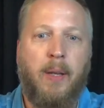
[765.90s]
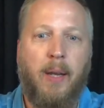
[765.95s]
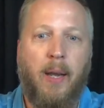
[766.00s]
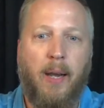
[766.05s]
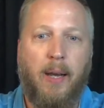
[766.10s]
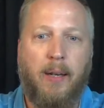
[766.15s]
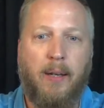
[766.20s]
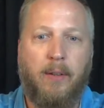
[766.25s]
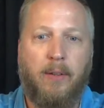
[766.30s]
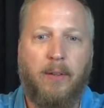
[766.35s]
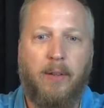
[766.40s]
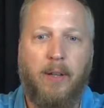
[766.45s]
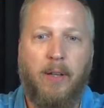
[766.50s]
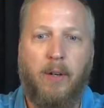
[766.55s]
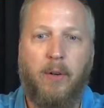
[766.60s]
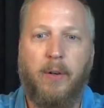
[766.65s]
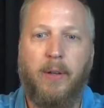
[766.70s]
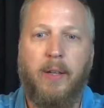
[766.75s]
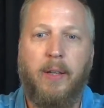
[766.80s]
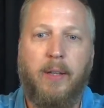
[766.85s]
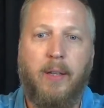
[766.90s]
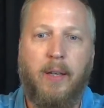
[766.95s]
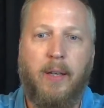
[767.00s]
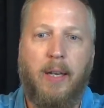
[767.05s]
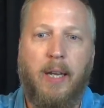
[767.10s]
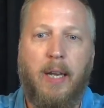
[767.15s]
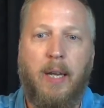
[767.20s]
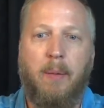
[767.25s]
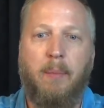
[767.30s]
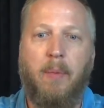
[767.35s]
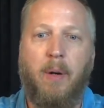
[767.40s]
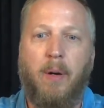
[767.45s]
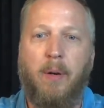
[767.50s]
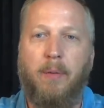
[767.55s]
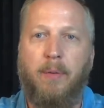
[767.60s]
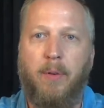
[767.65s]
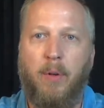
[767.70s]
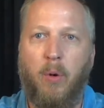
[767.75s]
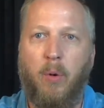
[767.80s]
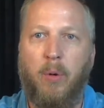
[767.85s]
And it's literally the name
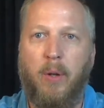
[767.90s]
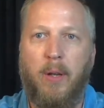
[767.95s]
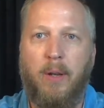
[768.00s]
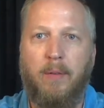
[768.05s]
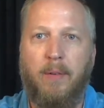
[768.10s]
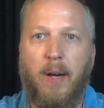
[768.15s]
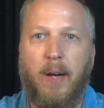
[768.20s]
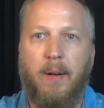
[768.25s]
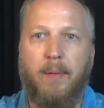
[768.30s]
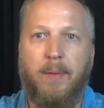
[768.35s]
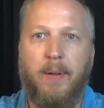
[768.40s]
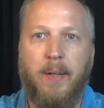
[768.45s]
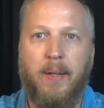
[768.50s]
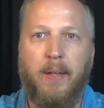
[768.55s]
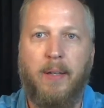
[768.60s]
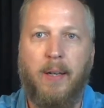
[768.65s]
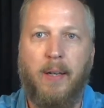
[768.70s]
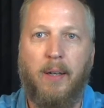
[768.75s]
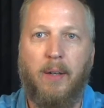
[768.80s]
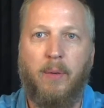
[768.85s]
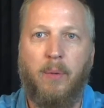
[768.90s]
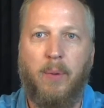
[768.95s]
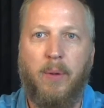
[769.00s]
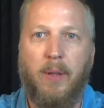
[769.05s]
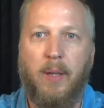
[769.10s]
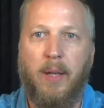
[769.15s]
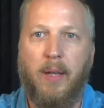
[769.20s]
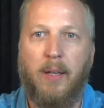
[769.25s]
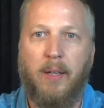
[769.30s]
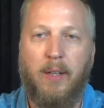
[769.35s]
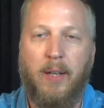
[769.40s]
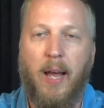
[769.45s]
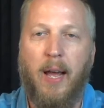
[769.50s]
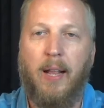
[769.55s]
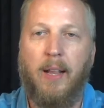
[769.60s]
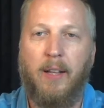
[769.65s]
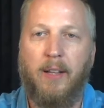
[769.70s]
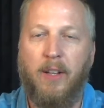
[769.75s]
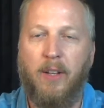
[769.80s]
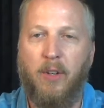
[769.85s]
of Yod-Heh-Vav-Heh, again, with that
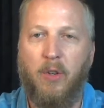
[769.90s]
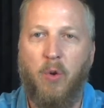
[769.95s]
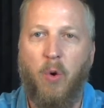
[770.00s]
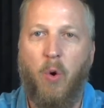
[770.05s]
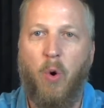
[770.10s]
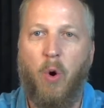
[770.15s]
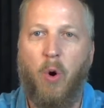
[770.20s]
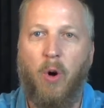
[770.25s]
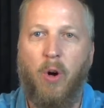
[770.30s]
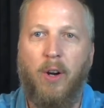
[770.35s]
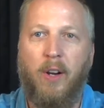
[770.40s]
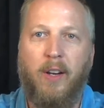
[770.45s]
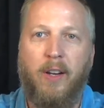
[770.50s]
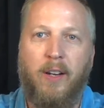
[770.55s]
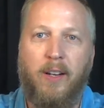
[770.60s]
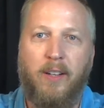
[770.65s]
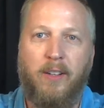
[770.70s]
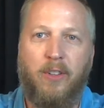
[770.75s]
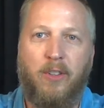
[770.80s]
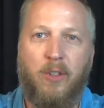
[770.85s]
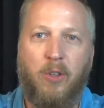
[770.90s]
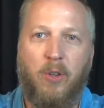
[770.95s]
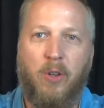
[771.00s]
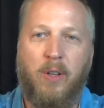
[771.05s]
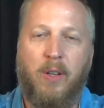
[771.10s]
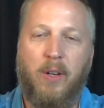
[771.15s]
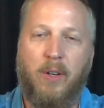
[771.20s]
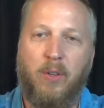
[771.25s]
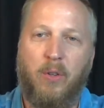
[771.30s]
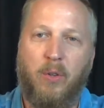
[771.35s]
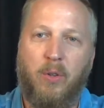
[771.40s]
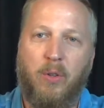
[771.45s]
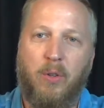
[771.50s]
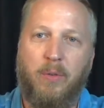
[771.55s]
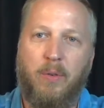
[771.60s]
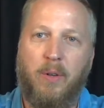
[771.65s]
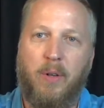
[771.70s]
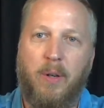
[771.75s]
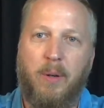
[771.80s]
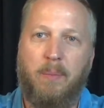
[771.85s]
dalet, the door, inserted there. So it's a
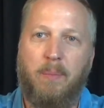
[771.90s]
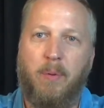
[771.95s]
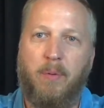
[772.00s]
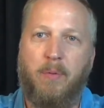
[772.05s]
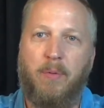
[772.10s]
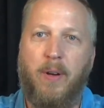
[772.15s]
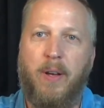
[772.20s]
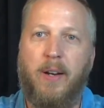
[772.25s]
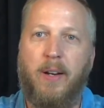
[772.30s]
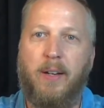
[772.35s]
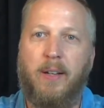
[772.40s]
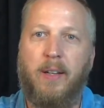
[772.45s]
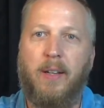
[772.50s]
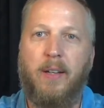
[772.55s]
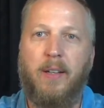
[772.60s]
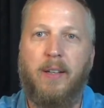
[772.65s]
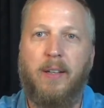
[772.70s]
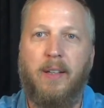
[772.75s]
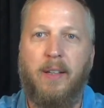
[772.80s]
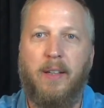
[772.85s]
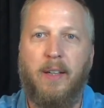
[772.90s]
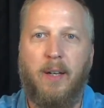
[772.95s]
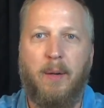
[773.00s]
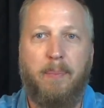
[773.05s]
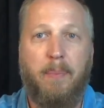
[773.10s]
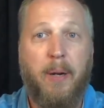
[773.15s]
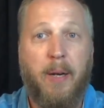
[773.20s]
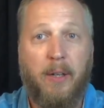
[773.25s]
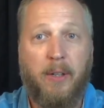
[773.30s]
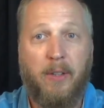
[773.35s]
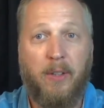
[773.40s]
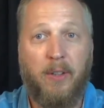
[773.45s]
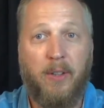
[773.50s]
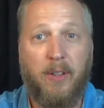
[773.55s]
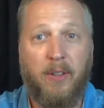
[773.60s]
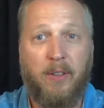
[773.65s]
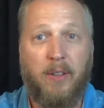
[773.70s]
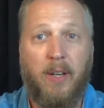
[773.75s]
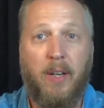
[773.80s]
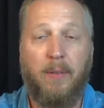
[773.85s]
very prophetic picture
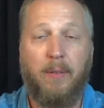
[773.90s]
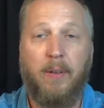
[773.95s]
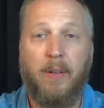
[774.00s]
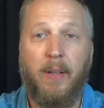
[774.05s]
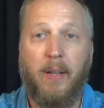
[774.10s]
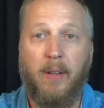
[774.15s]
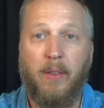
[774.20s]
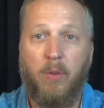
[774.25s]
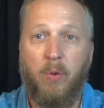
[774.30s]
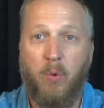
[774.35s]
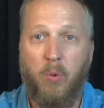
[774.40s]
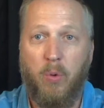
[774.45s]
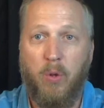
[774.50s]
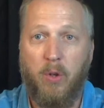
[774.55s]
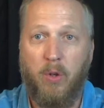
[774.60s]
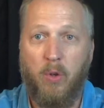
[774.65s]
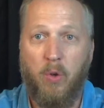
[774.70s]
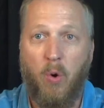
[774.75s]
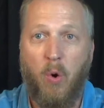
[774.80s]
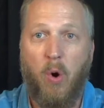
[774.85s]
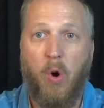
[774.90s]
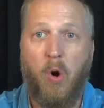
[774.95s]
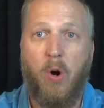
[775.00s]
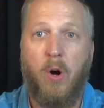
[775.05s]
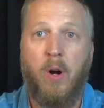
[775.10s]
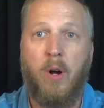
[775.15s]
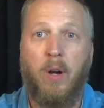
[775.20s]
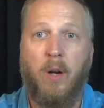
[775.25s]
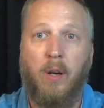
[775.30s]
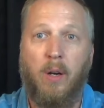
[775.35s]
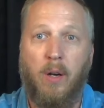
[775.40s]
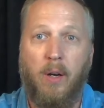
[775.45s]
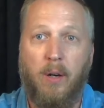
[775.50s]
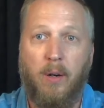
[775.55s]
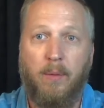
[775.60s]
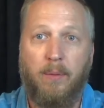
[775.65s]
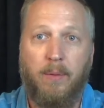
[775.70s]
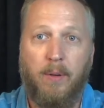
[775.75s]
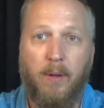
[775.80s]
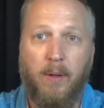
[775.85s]
that's given that through the door
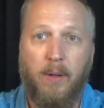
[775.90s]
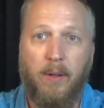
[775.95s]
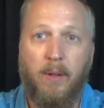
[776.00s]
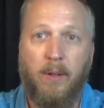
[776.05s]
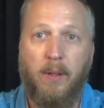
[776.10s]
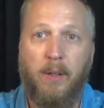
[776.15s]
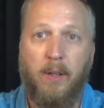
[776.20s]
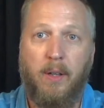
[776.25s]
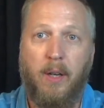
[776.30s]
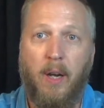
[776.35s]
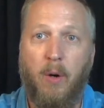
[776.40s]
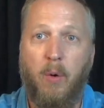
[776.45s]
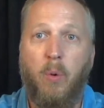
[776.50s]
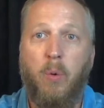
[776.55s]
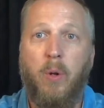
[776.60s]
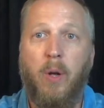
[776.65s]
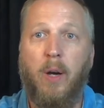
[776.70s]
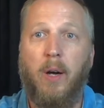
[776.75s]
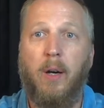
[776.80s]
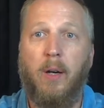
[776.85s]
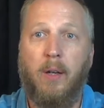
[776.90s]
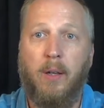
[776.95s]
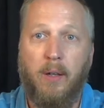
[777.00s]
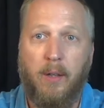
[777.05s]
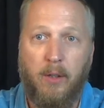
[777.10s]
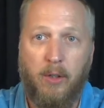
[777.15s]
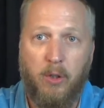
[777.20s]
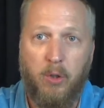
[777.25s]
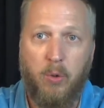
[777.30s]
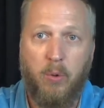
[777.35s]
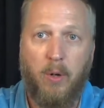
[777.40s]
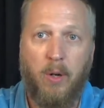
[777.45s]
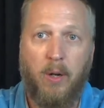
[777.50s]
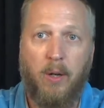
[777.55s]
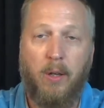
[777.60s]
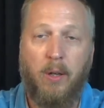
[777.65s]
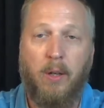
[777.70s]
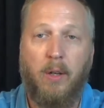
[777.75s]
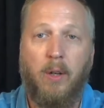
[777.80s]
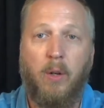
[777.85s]
of Yehudah,
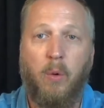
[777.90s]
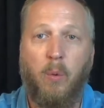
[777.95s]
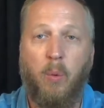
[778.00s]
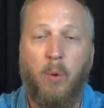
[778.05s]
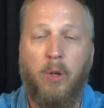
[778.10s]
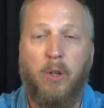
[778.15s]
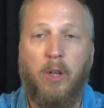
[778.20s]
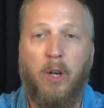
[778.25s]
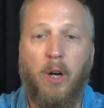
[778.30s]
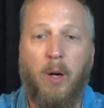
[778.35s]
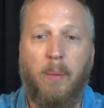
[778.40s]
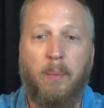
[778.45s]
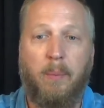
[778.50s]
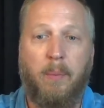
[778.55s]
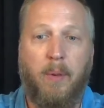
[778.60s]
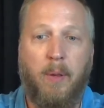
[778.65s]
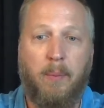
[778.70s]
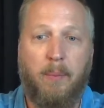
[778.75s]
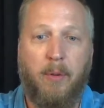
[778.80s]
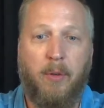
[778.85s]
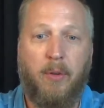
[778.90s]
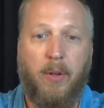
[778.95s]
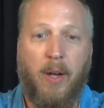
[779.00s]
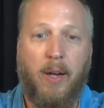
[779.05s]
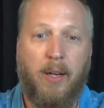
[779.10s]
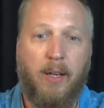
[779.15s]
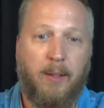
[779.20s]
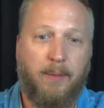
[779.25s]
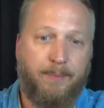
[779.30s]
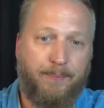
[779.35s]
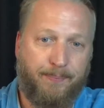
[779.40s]
Judah, would come the Messiah.